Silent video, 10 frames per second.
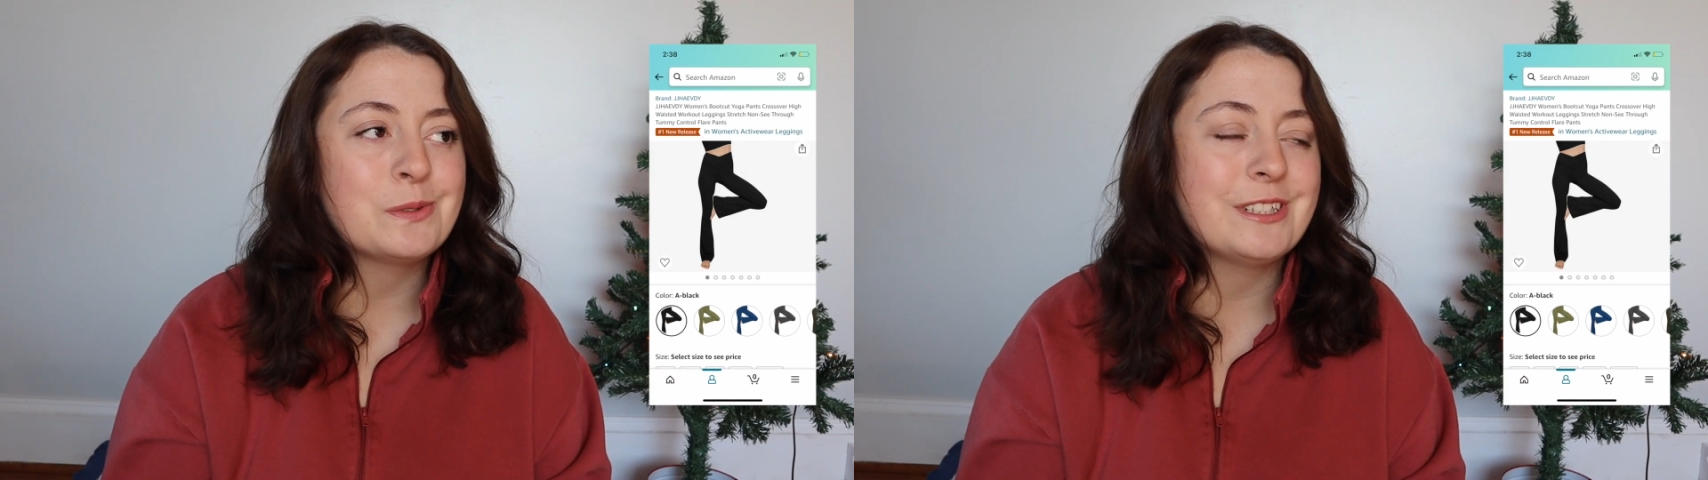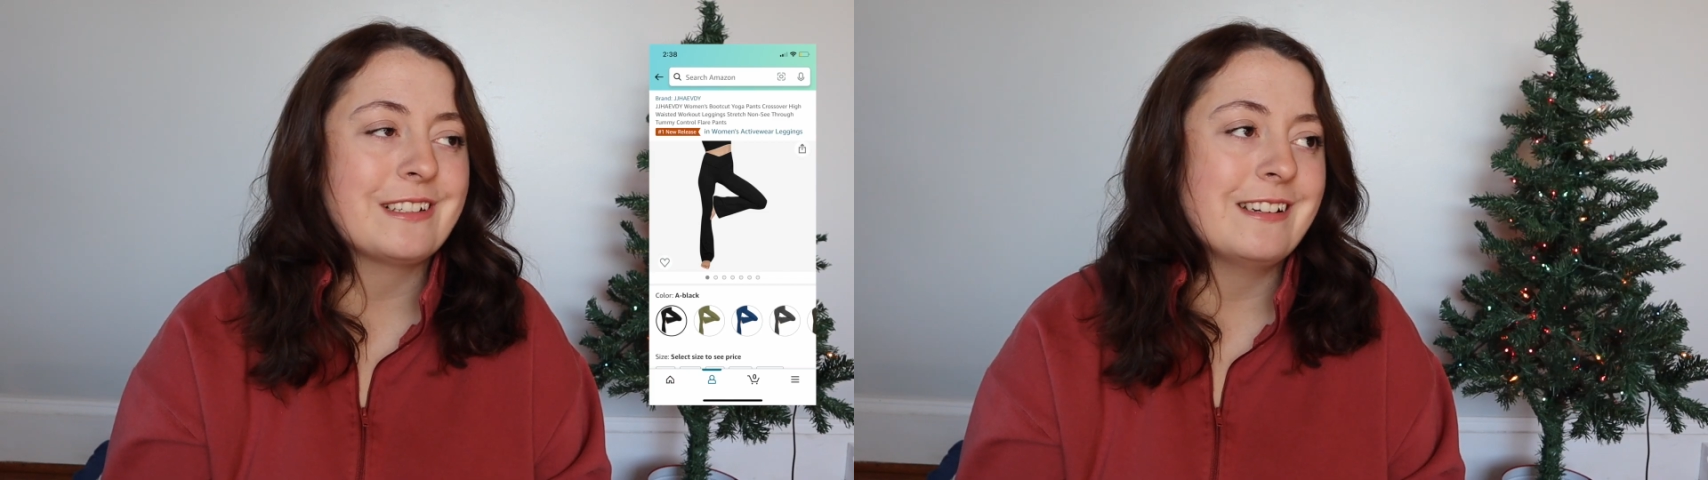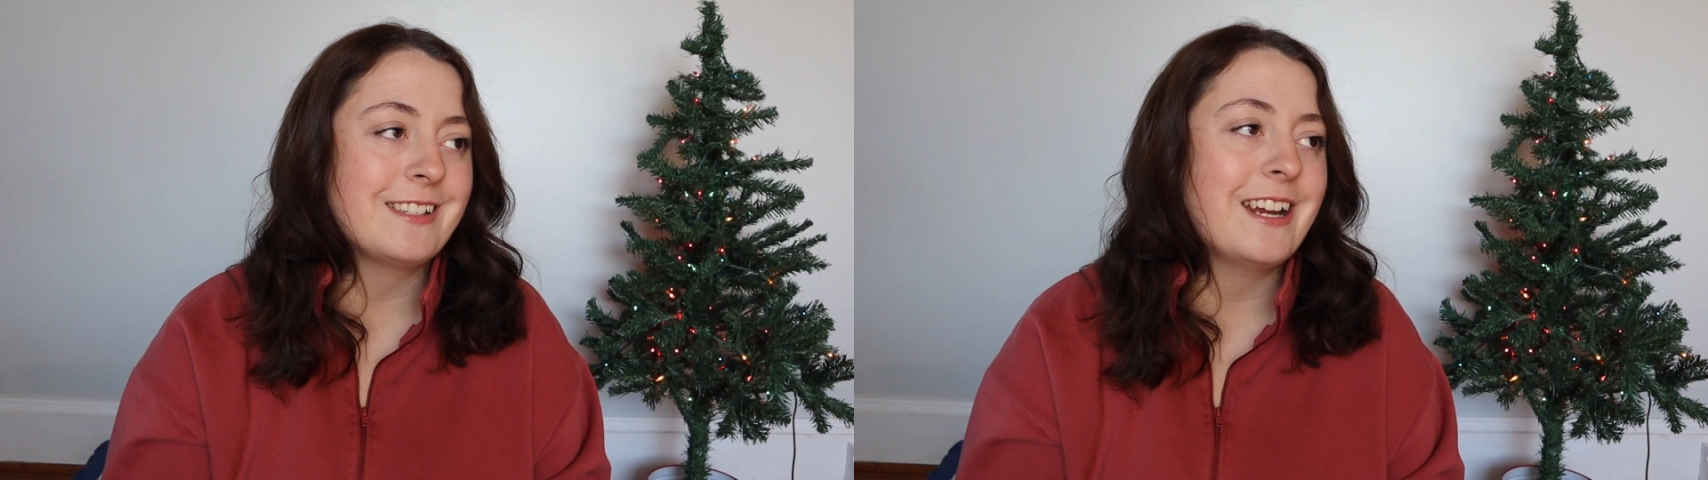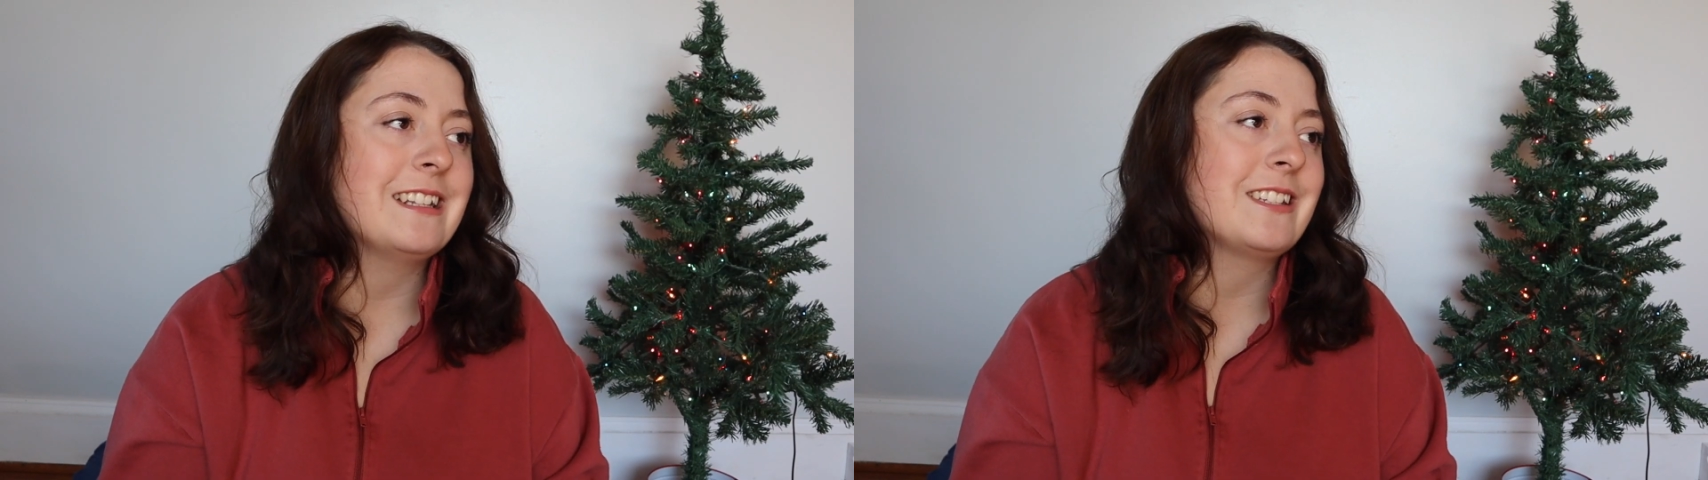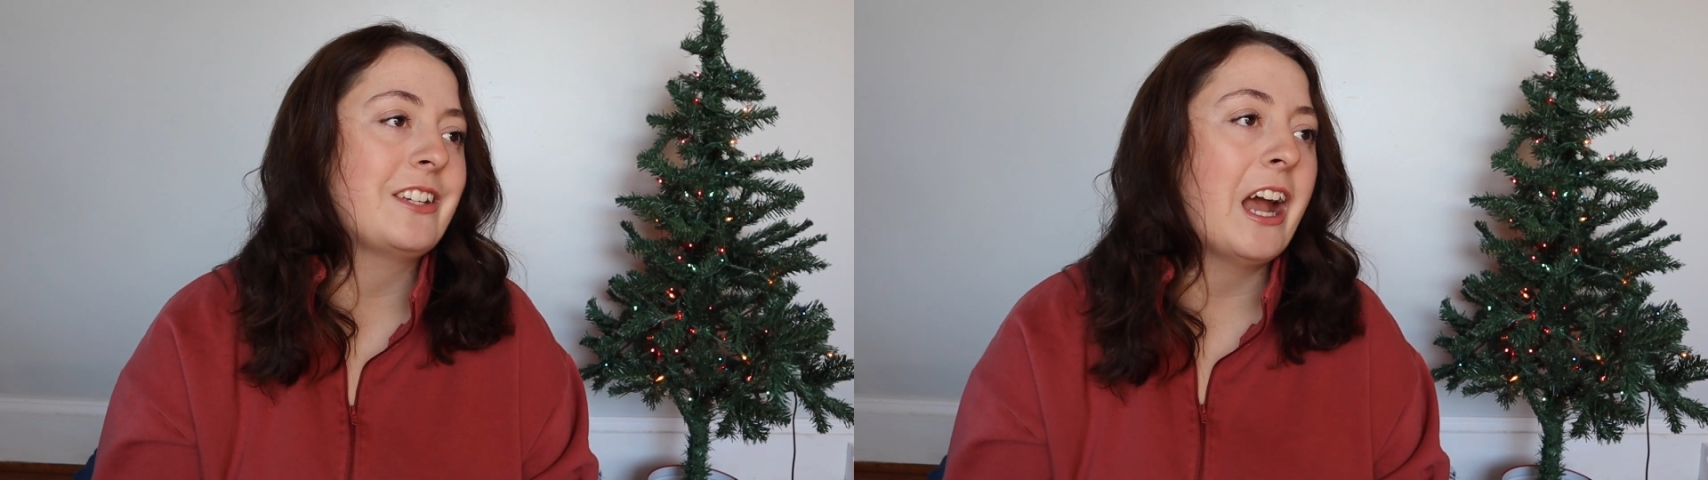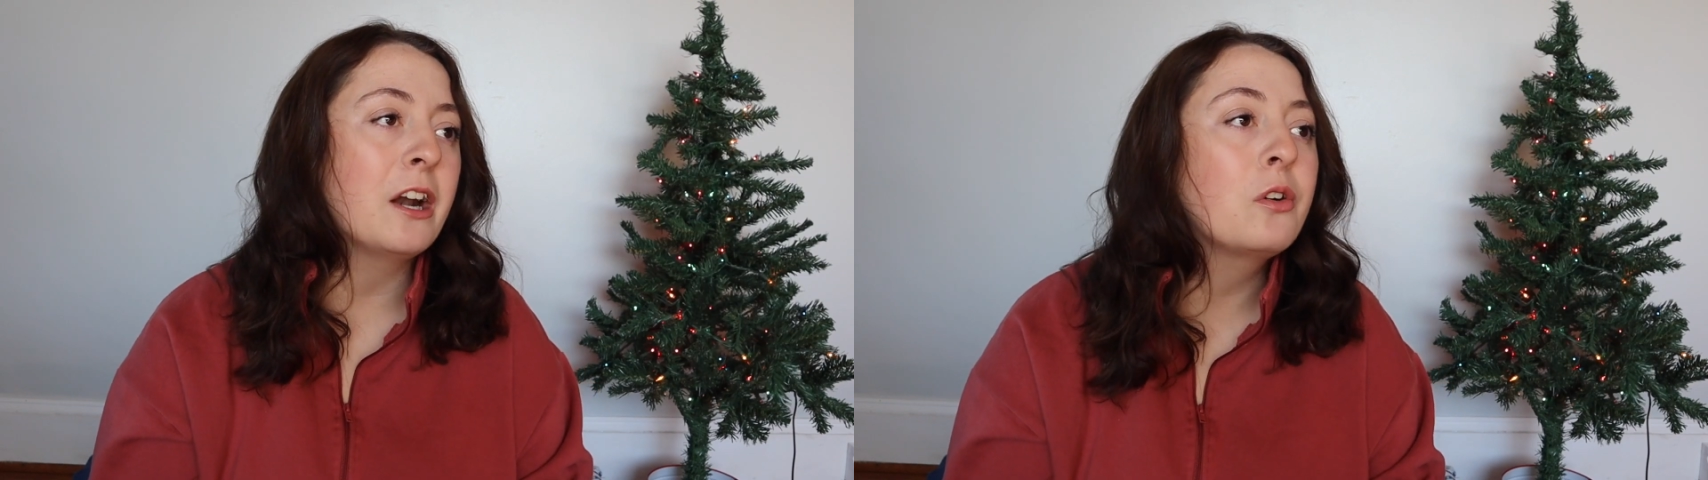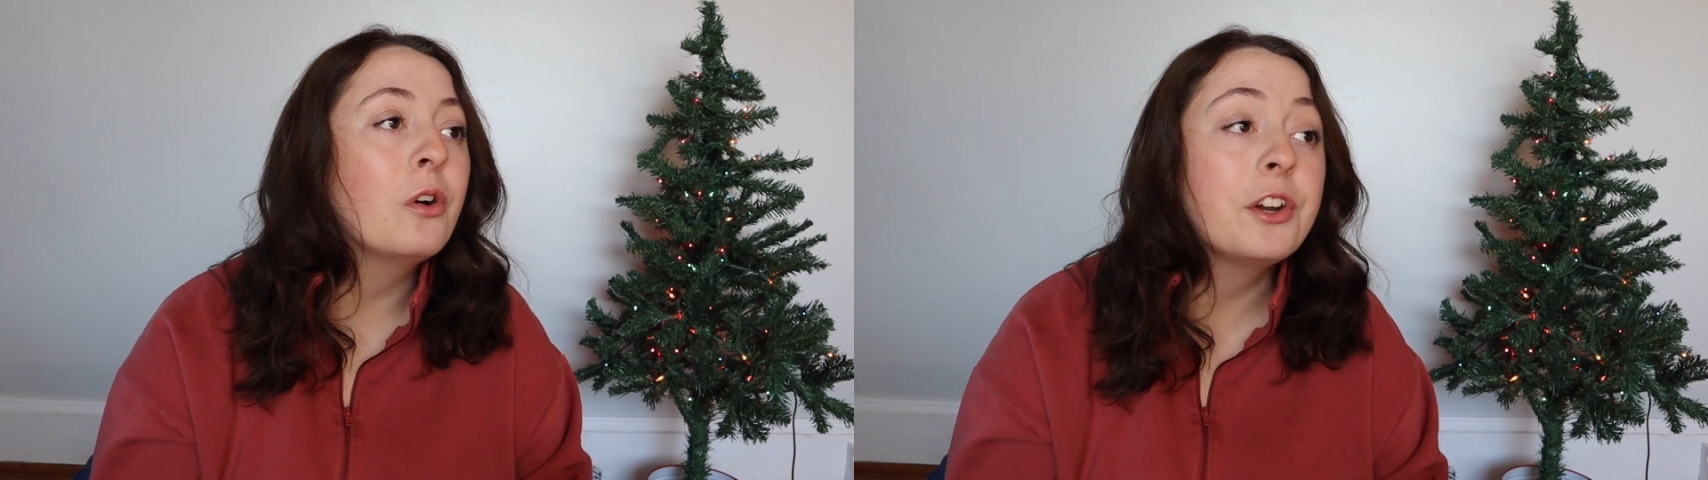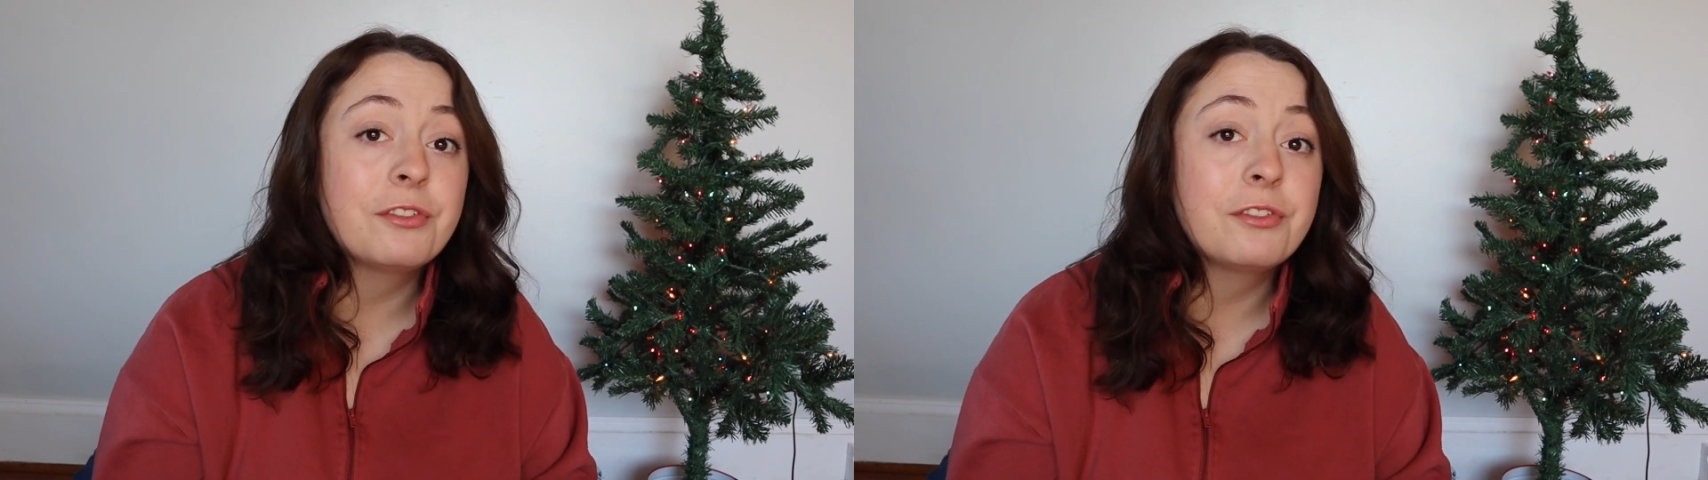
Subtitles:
we're just gonna stay in this category